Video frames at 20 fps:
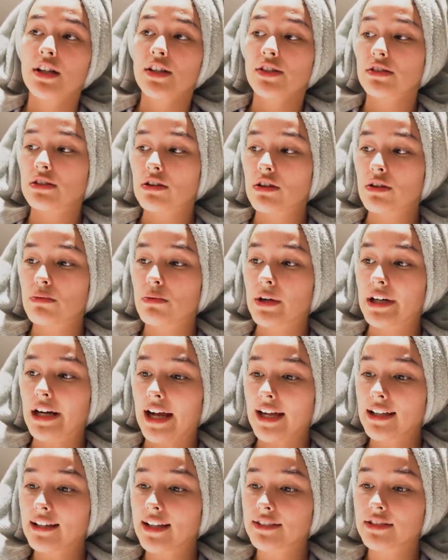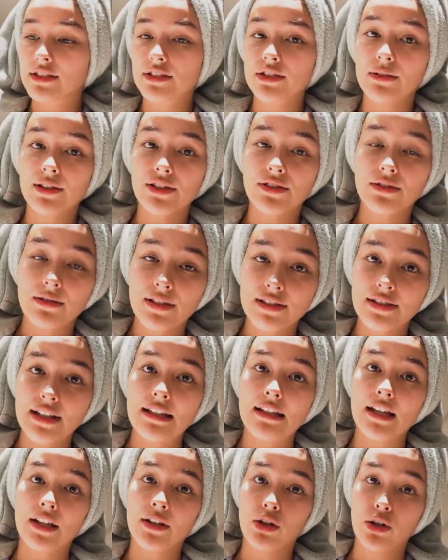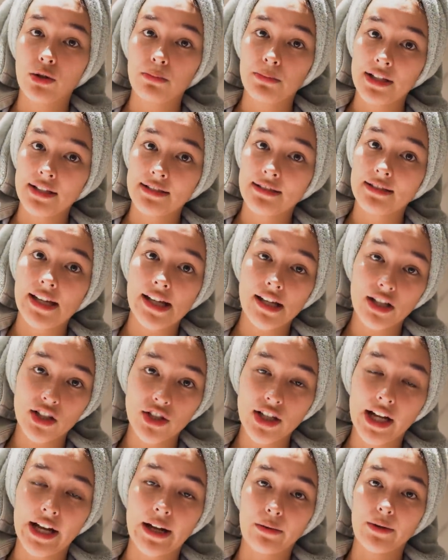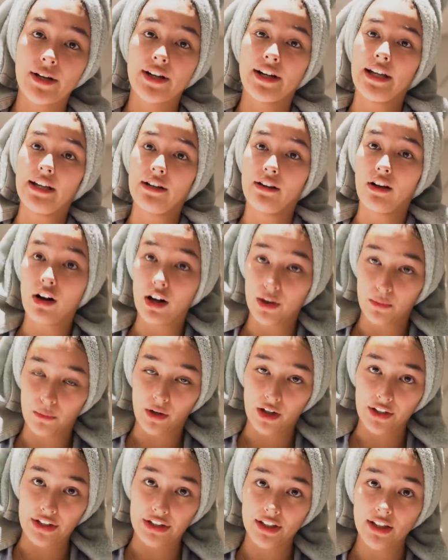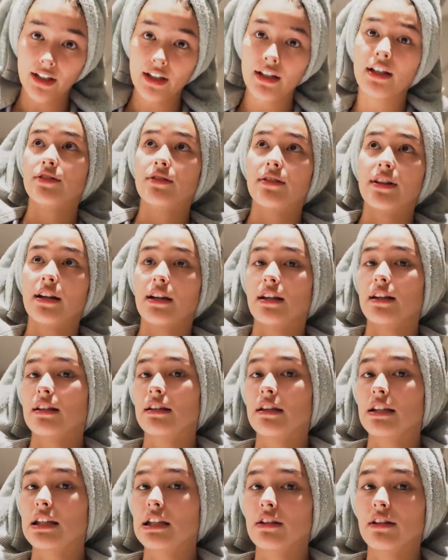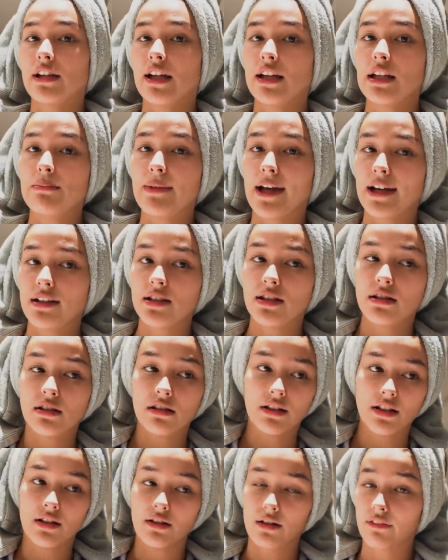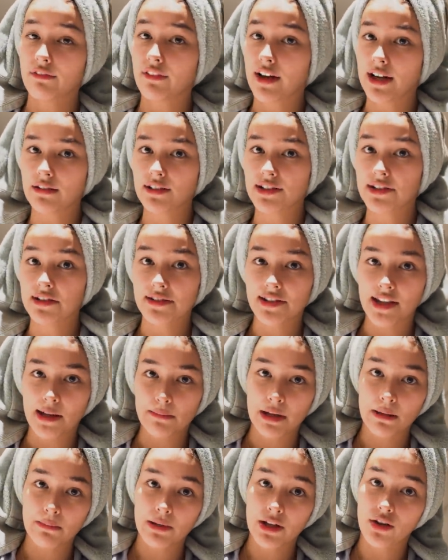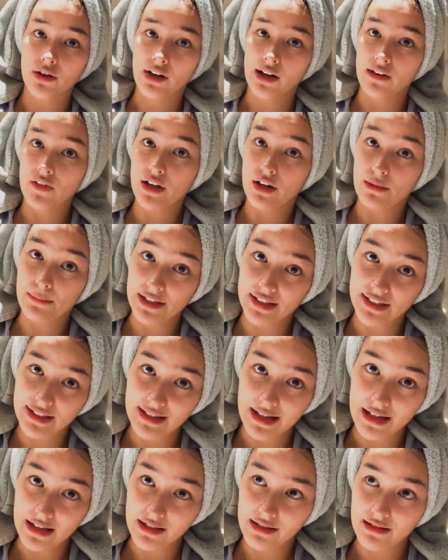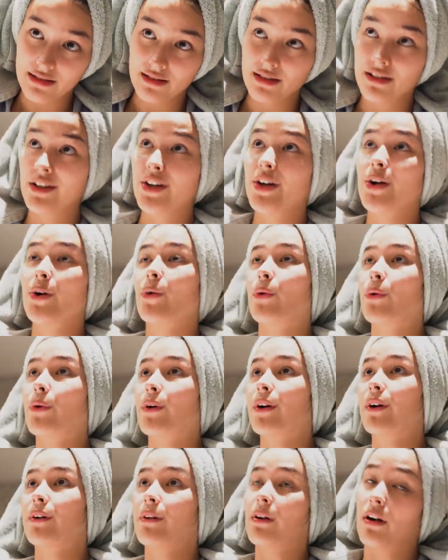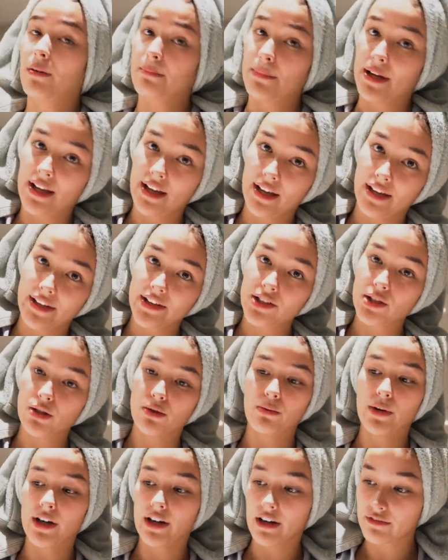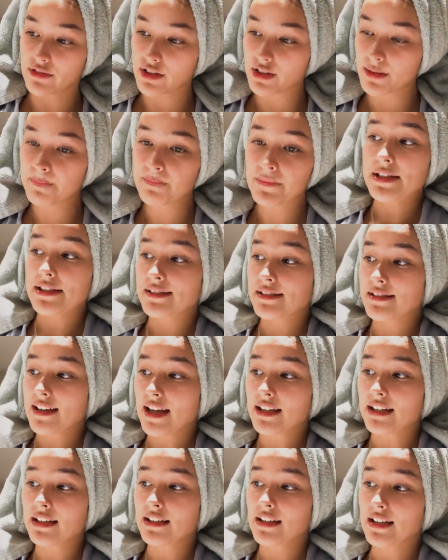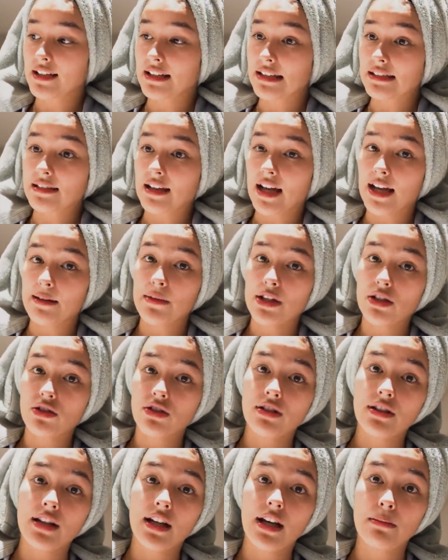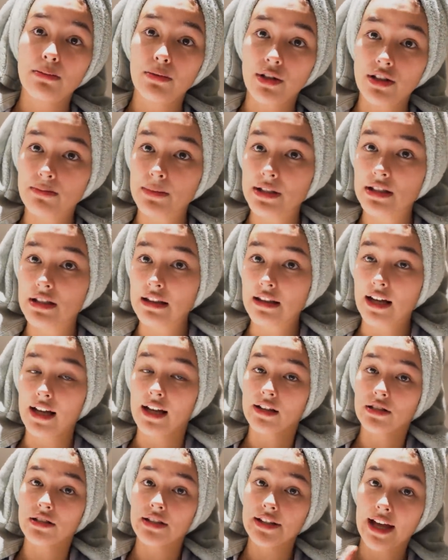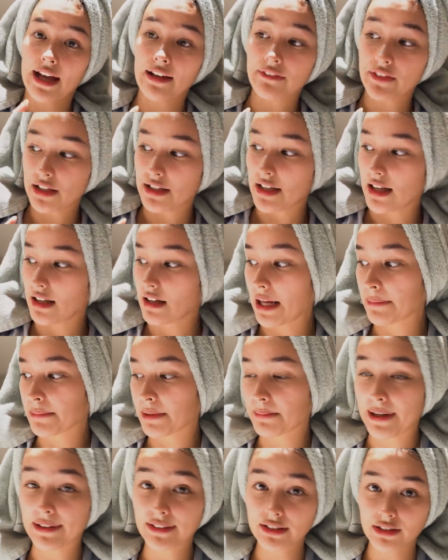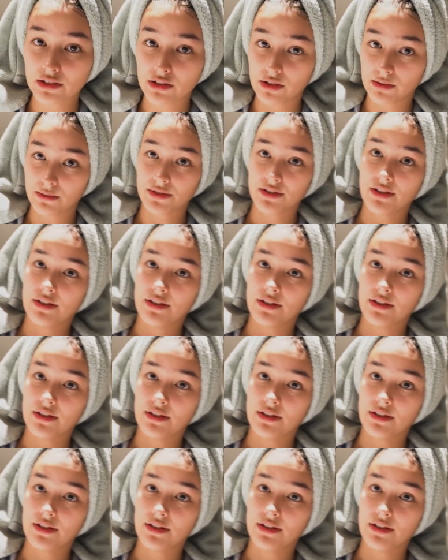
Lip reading: So what I like to do as soon as I get home is take a shower in hot water so that it can kill any bacteria or viruses that may be thriving on my skin or on my hands or wherever. Second is I make sure that I brush my teeth. I actually haven't yet. I'm about to do